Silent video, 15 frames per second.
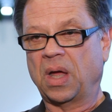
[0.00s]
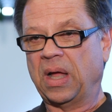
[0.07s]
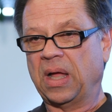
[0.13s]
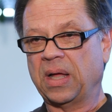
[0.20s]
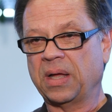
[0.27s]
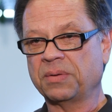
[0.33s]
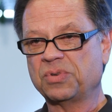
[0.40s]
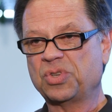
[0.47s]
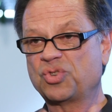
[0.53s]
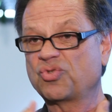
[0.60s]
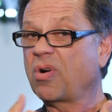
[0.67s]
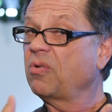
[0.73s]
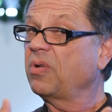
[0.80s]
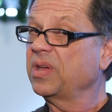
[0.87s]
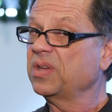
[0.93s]
Uh,
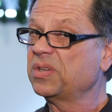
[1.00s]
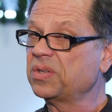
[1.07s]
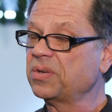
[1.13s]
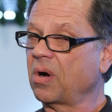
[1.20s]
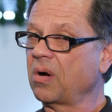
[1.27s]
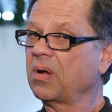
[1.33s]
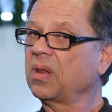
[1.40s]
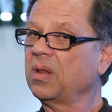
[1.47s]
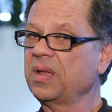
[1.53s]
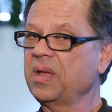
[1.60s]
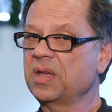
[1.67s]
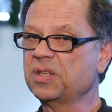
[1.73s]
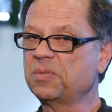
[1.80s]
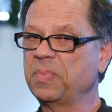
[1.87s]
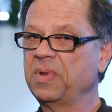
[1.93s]
stroke historically
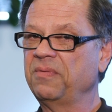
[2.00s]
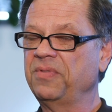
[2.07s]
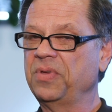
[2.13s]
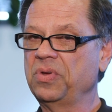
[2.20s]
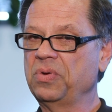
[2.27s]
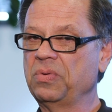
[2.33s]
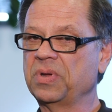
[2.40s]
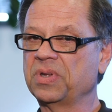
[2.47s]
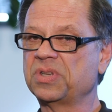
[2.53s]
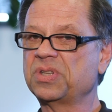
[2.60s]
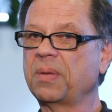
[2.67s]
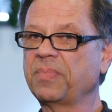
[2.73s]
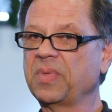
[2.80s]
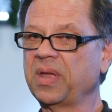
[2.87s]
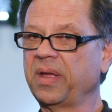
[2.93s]
has been viewed as
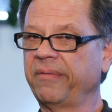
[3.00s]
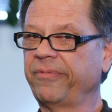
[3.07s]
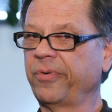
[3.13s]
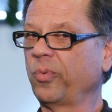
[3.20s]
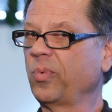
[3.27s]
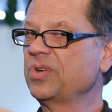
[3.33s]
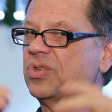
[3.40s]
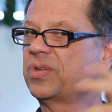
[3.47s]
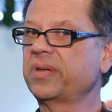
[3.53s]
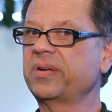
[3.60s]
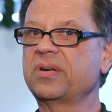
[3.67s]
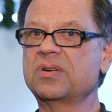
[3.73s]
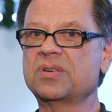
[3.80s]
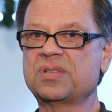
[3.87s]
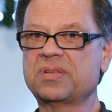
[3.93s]
something for which
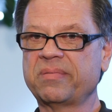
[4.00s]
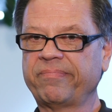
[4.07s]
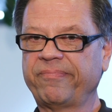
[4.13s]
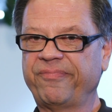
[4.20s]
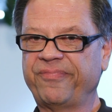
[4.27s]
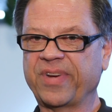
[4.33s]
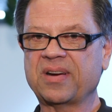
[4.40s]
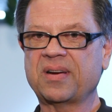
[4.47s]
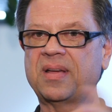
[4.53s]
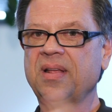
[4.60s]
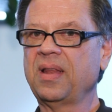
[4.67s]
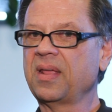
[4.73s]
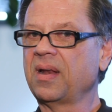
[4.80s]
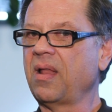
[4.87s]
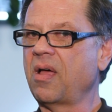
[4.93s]
there's very
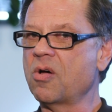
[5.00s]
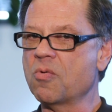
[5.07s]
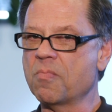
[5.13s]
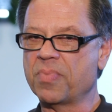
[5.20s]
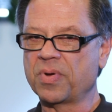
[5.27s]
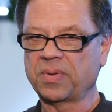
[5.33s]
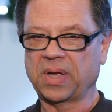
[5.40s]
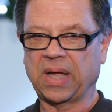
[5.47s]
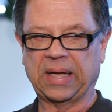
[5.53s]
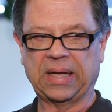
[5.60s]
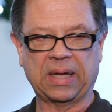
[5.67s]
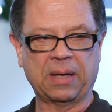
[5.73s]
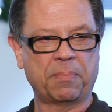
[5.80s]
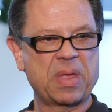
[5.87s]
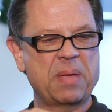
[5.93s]
little hope.
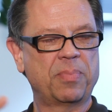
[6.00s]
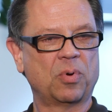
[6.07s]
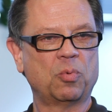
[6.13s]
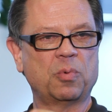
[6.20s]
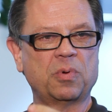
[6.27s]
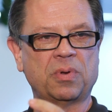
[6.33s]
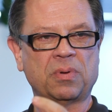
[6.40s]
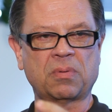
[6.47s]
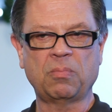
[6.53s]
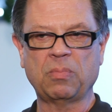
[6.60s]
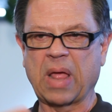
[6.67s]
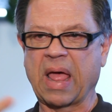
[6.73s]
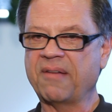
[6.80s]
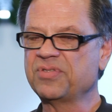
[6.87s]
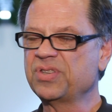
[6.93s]
Uh, people will
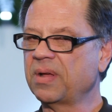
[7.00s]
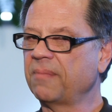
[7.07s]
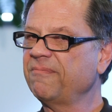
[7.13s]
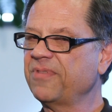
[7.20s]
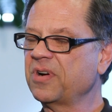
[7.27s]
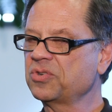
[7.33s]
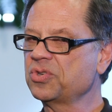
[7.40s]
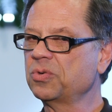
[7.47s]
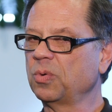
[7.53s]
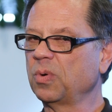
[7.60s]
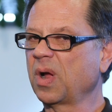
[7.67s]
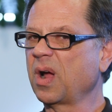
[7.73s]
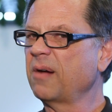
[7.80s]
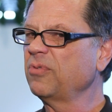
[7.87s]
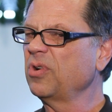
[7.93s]
have some functional
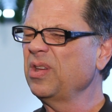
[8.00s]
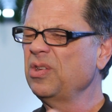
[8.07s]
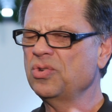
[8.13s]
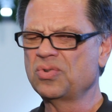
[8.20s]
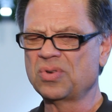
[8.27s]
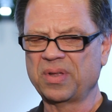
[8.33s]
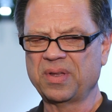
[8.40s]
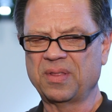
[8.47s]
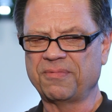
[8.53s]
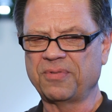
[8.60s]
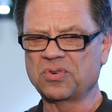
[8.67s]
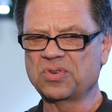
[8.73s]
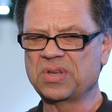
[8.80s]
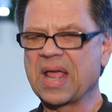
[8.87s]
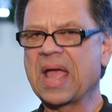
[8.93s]
recovery, usually in the
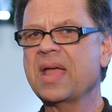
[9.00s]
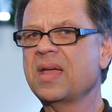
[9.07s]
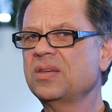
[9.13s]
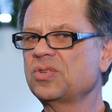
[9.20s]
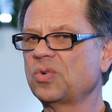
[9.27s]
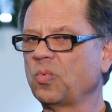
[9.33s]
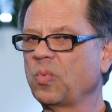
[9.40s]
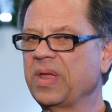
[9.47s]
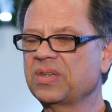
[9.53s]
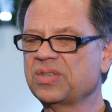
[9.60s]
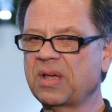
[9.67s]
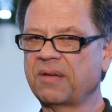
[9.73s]
first days or weeks